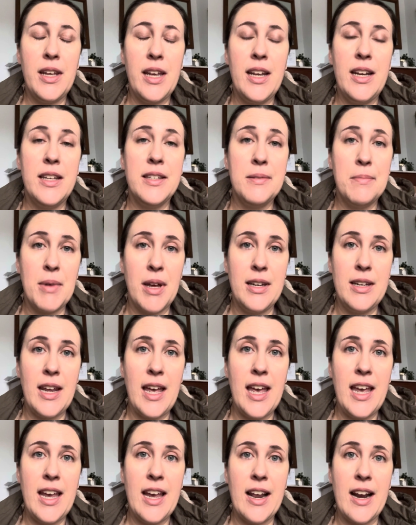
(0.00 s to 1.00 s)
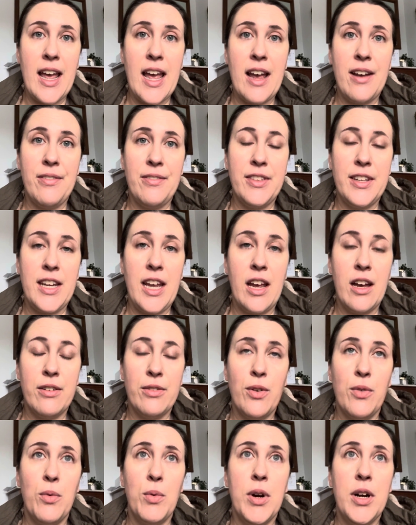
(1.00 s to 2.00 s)
it is a Monday and I have the day off
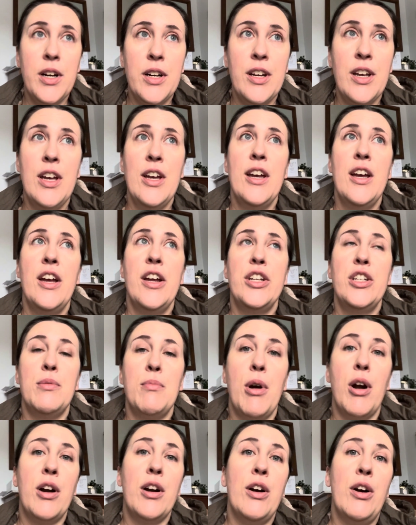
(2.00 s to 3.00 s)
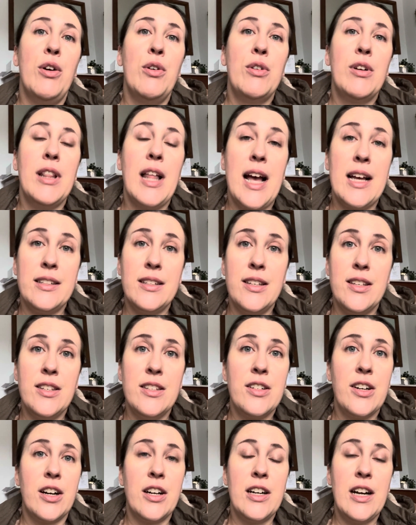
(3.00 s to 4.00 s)
of work. Tomorrow classes
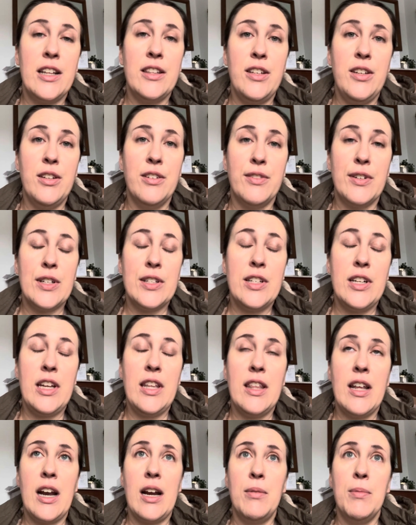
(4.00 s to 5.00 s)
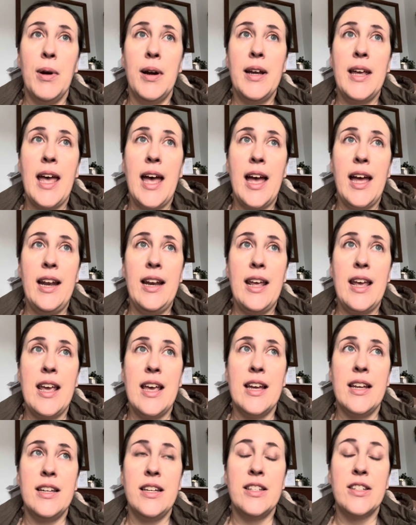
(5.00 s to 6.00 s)
start at the university that I work at
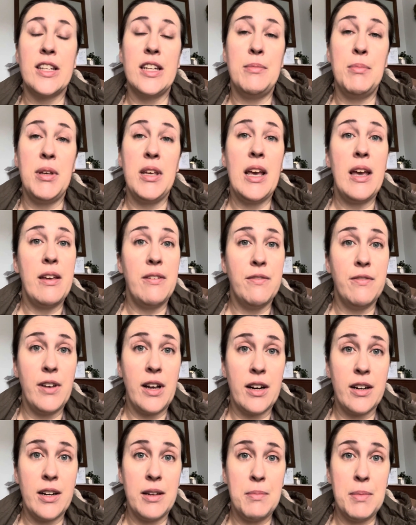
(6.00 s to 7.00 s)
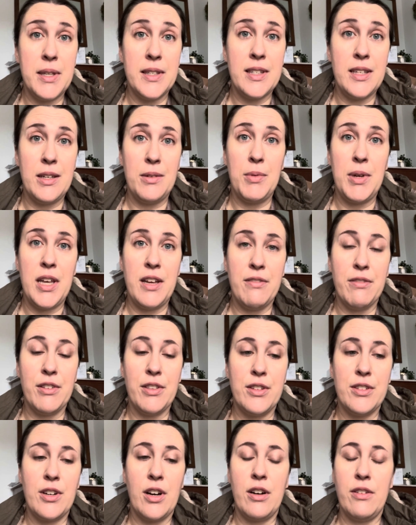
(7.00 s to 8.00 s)
and it's going to be a very busy week for
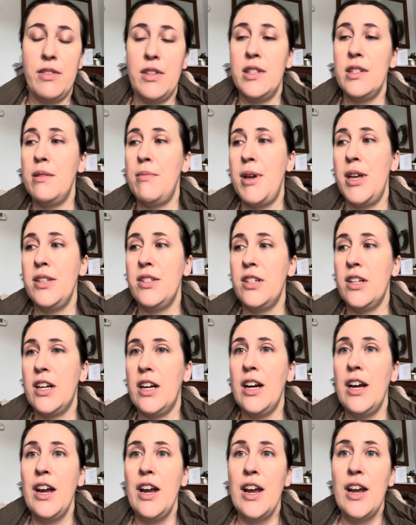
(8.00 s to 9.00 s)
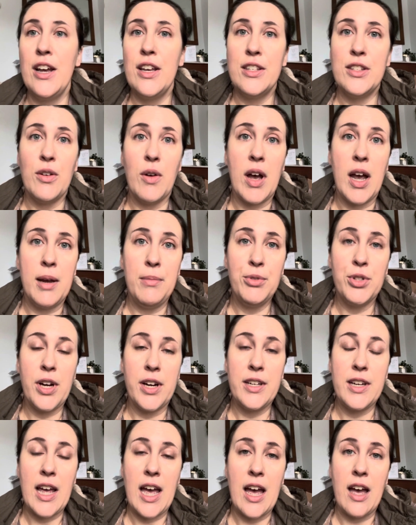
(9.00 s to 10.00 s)
the start of the semester. So I'm
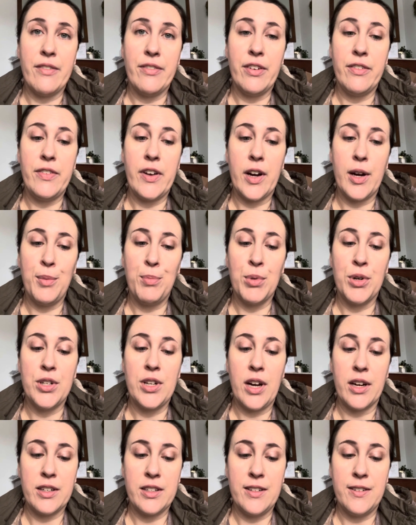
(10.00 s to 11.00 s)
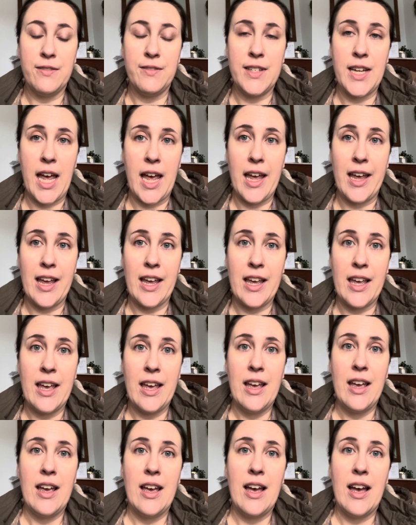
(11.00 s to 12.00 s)
trying to have a very productive day
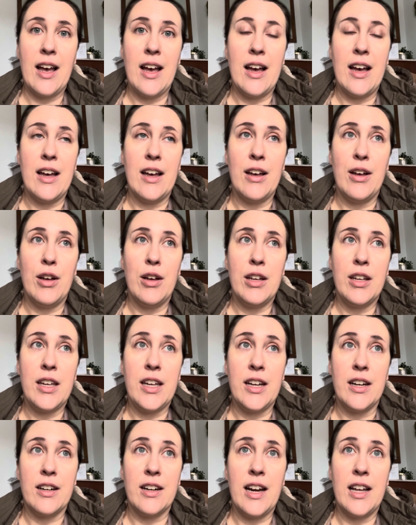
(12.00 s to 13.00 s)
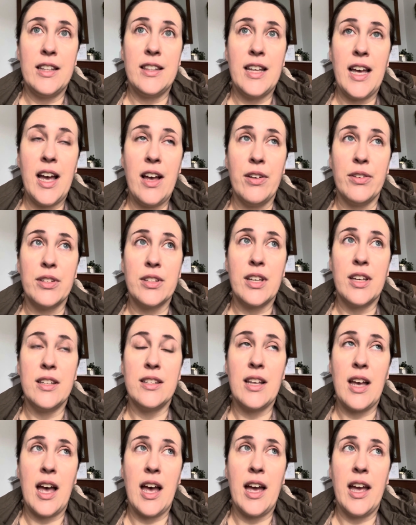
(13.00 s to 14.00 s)
here at the house because
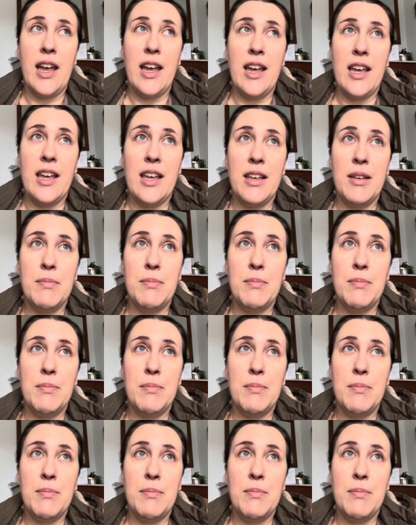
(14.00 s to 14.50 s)
I